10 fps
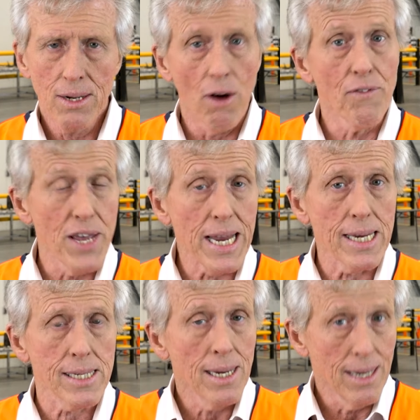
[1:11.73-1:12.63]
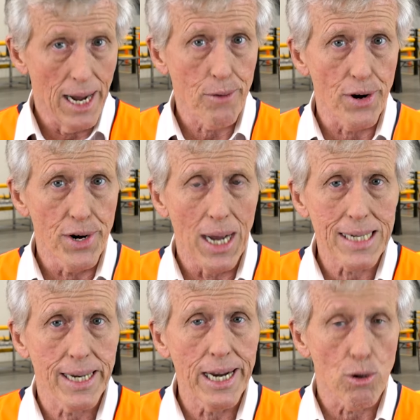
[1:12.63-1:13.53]
Of these,
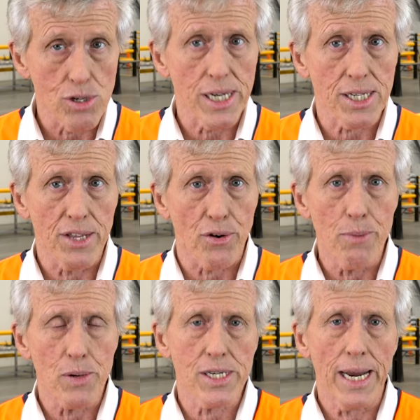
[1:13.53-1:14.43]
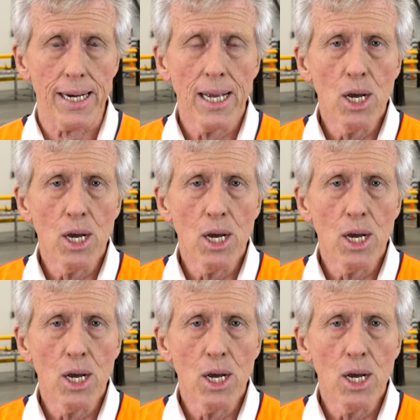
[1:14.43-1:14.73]
119, or 63%,